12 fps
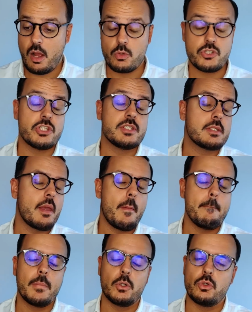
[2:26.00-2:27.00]
which is
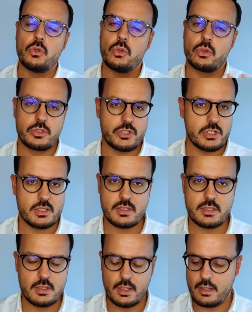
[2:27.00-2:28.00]
gorgeous.